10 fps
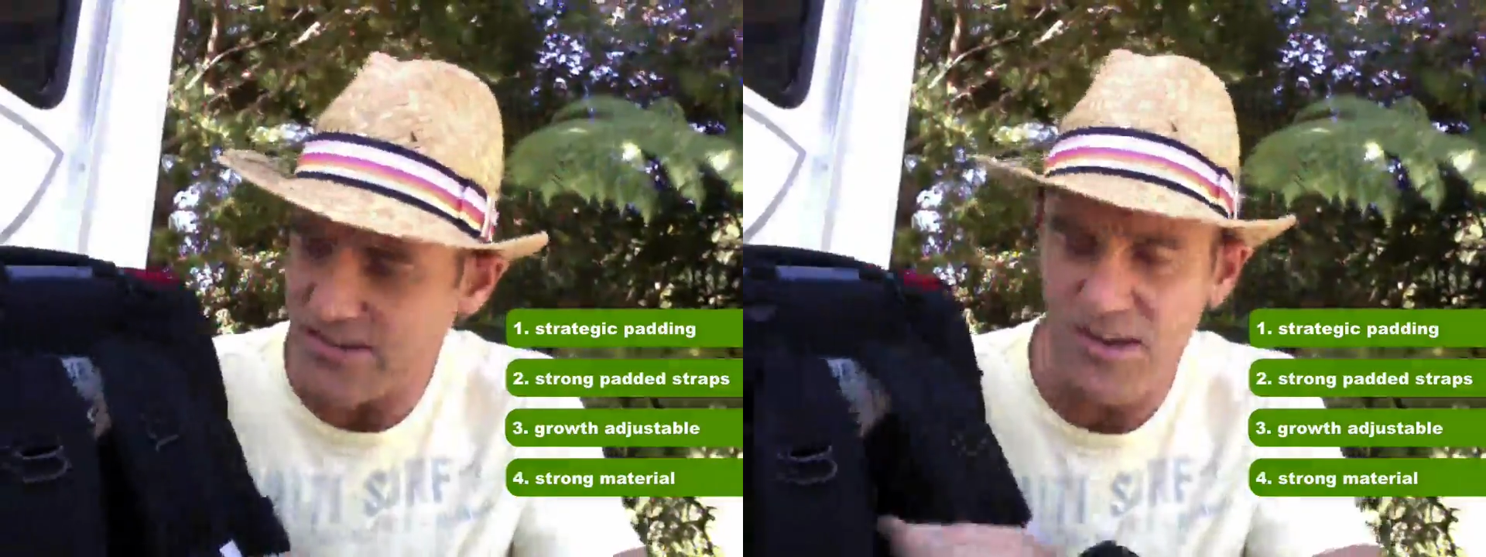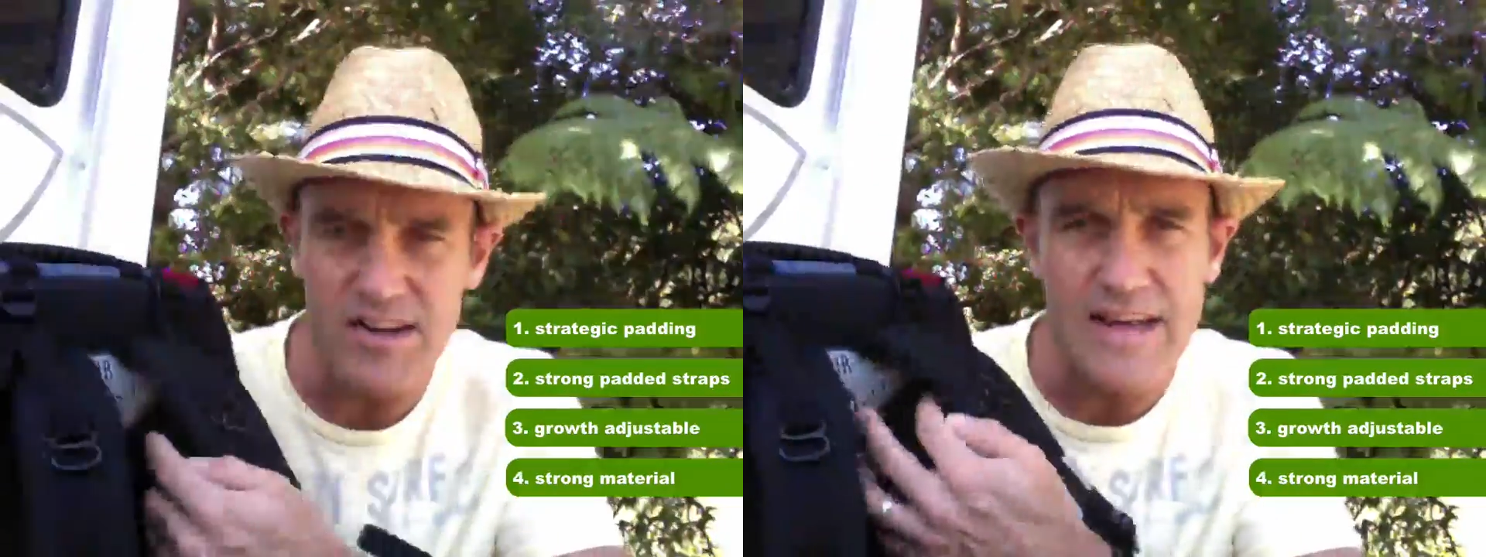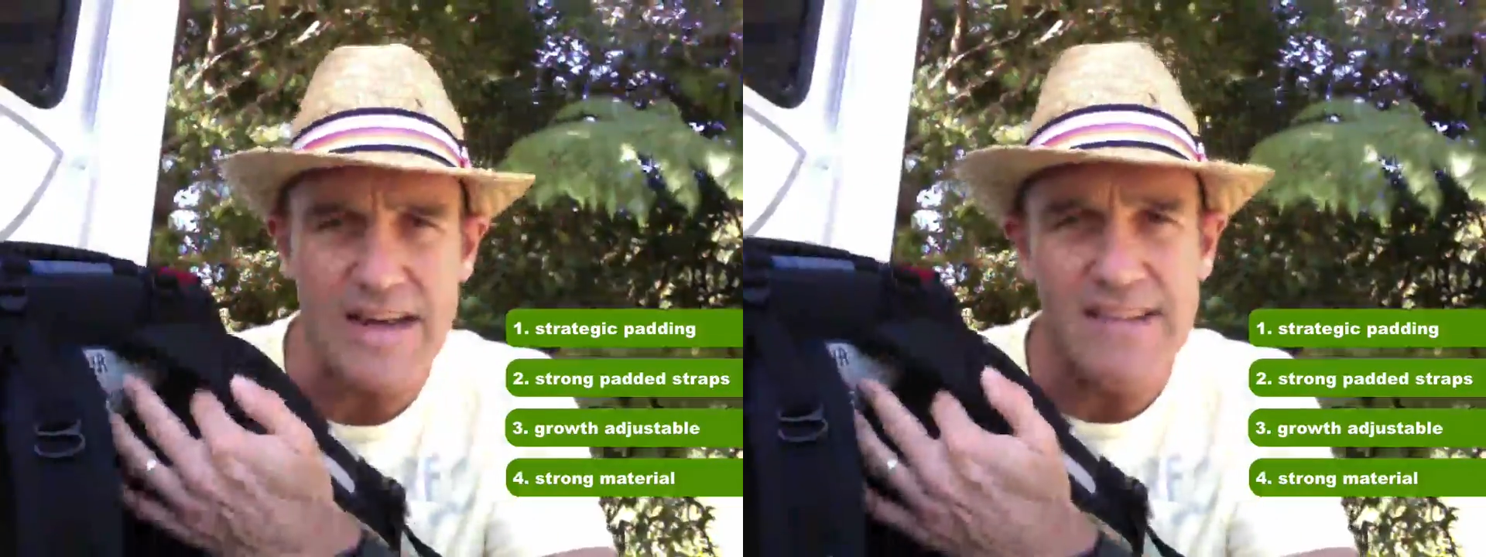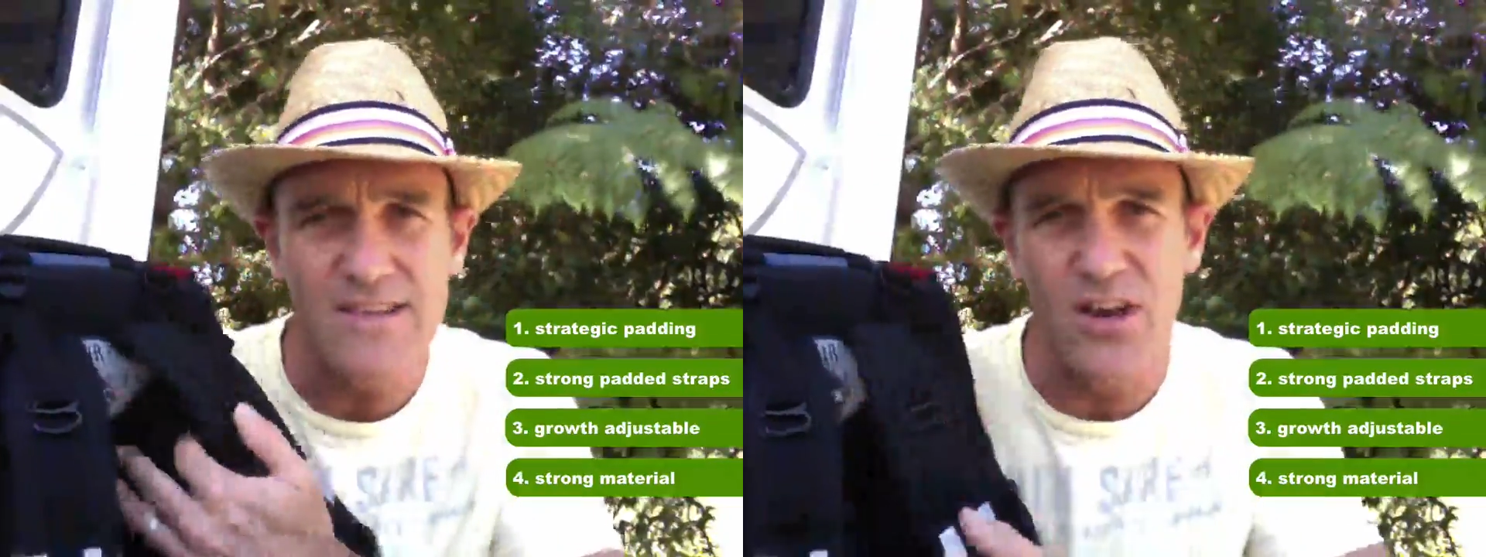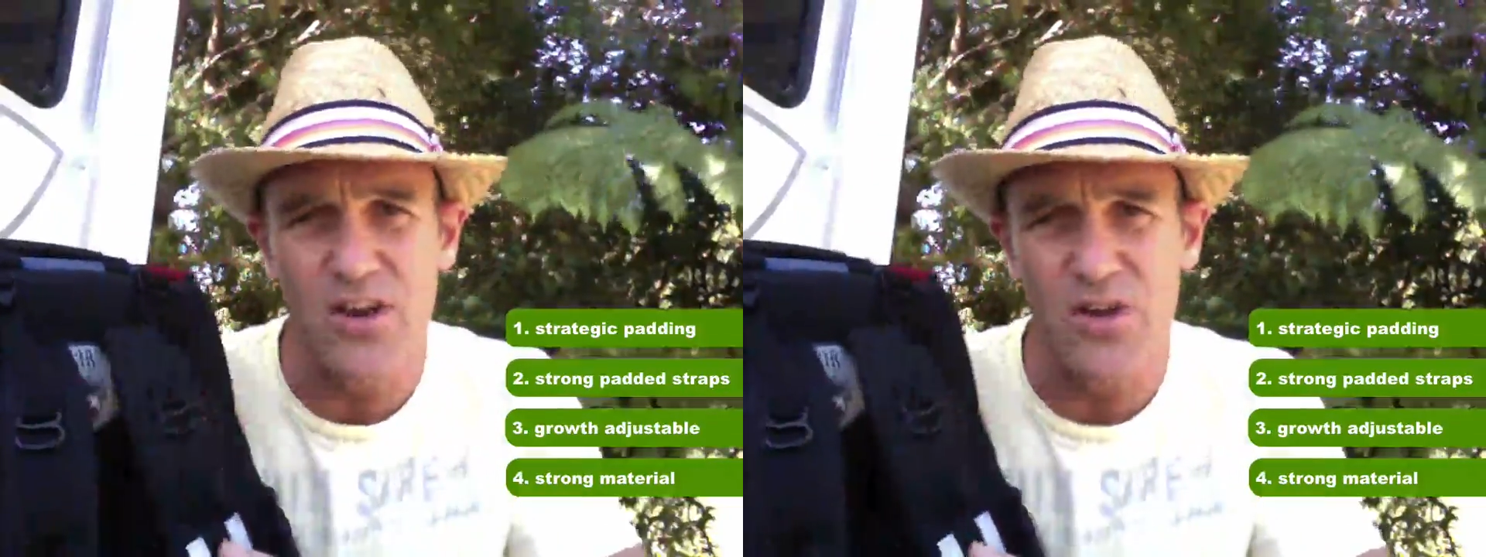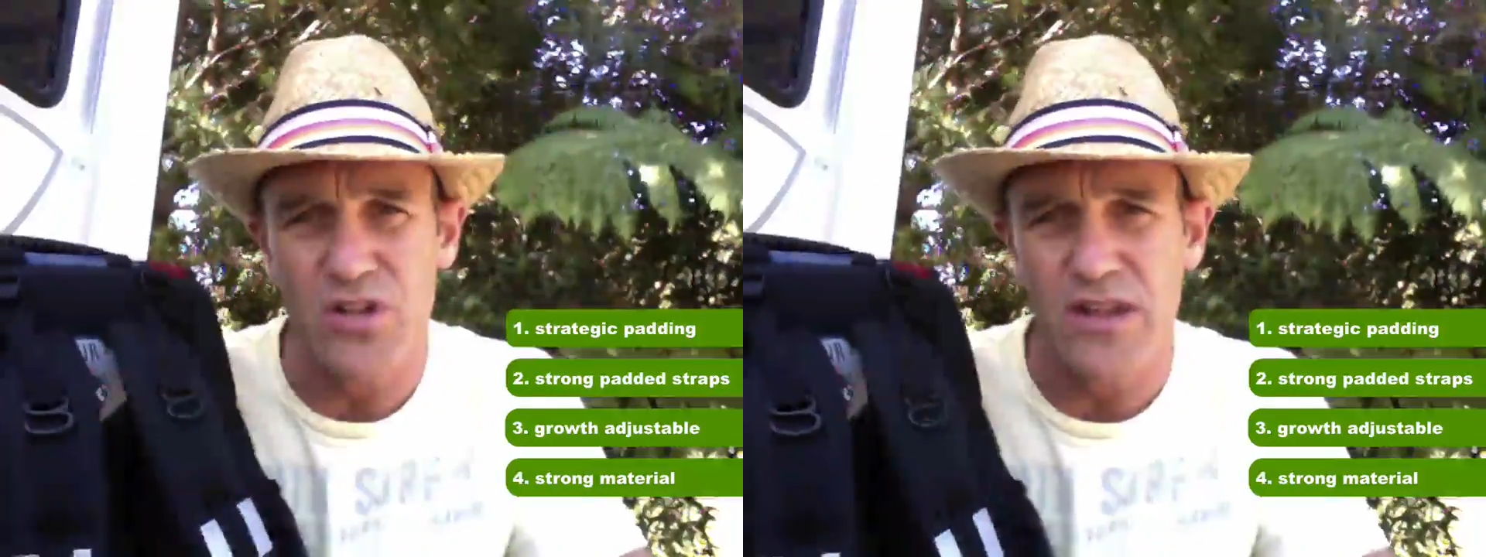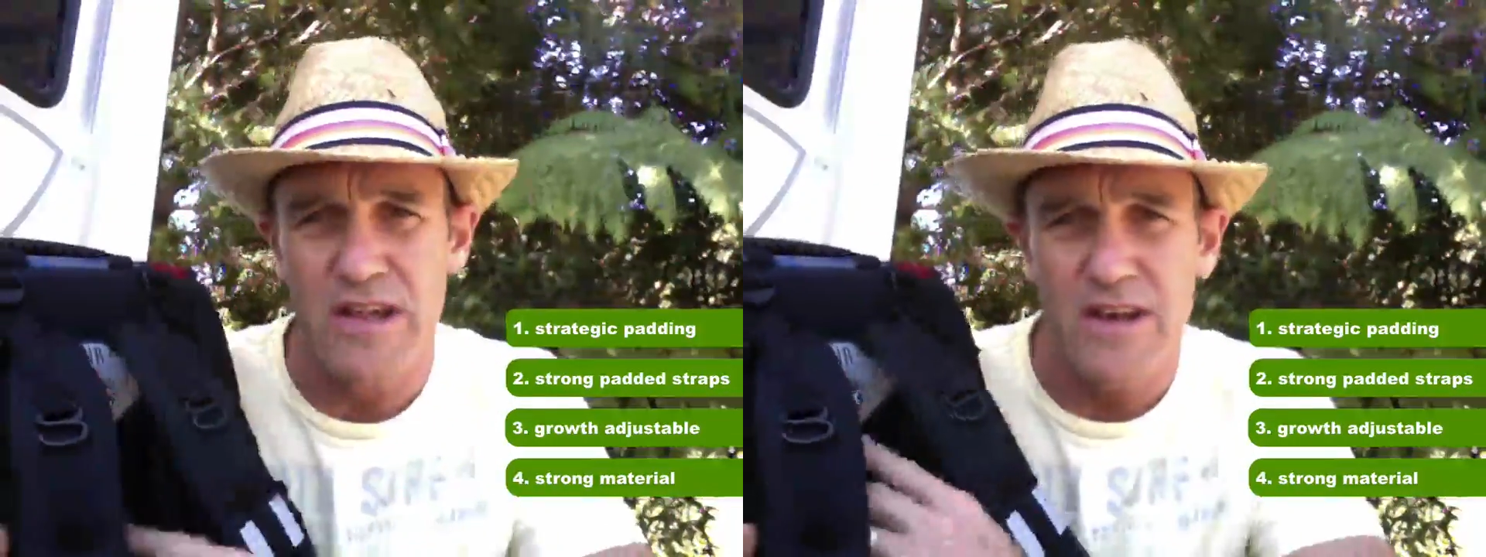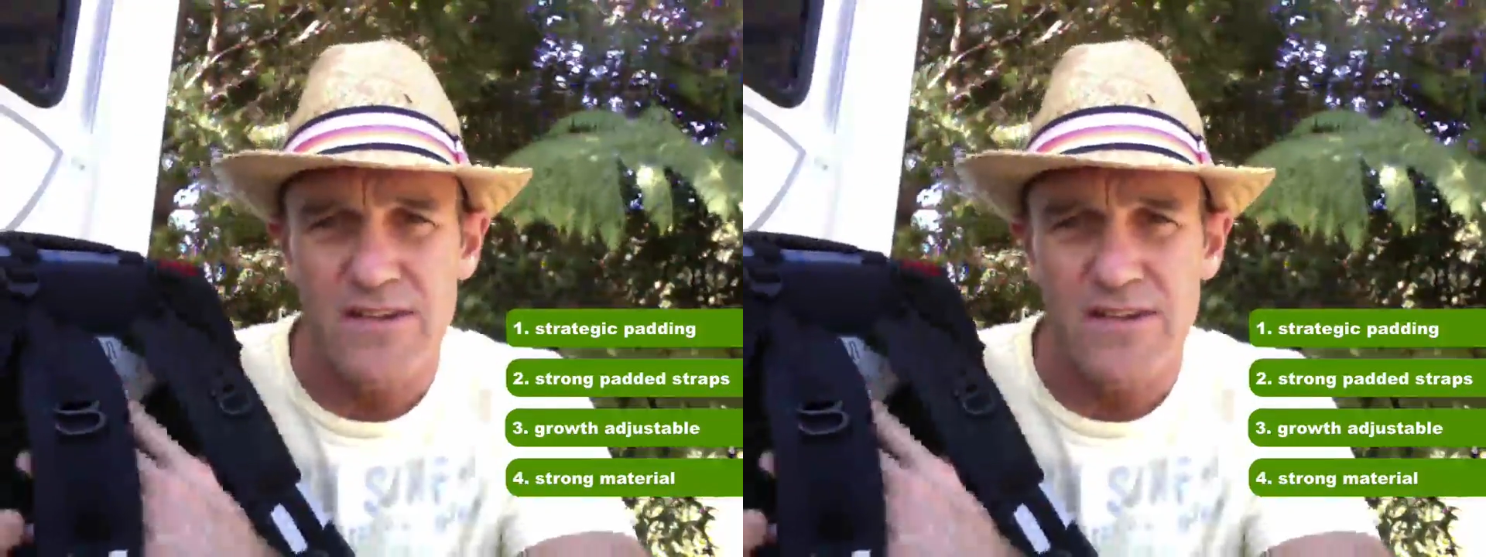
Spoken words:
it's got an internal